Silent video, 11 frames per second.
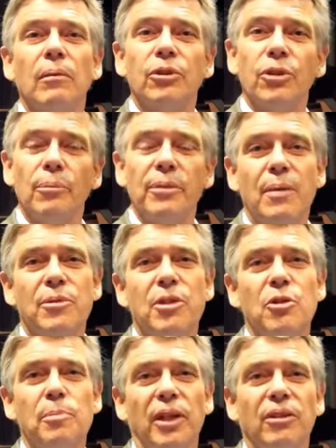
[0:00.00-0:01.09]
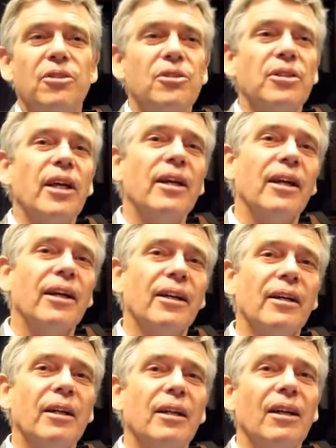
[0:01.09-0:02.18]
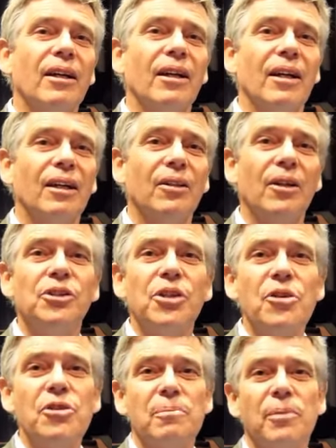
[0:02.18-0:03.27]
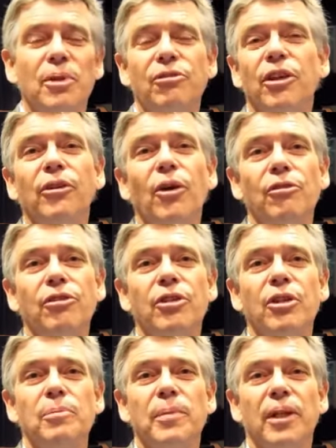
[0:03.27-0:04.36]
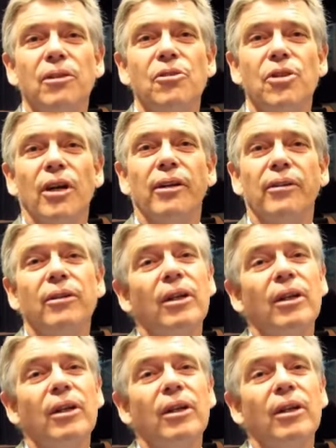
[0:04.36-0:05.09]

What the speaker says: Sometimes these patterns, they are conscious, but very often these patterns are